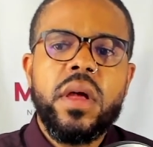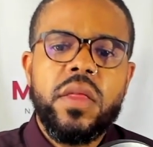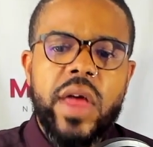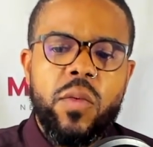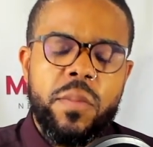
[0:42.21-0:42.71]

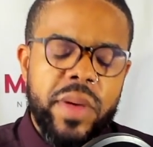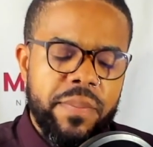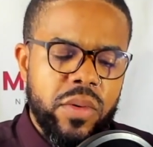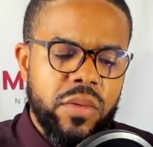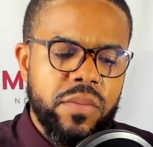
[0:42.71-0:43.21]
than what
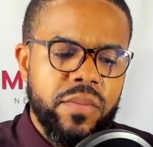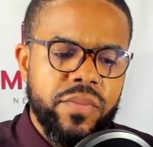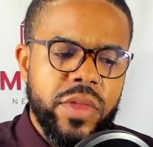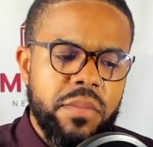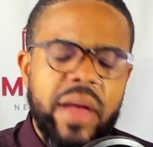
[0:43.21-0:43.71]
people
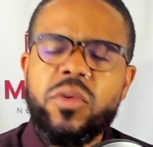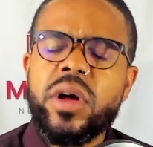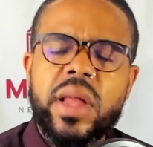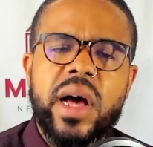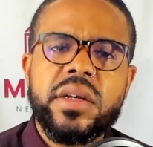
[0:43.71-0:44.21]
may
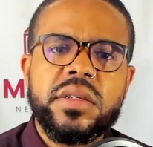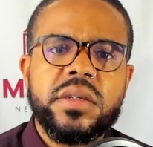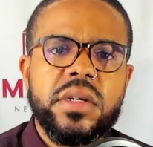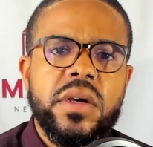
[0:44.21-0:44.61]
realize.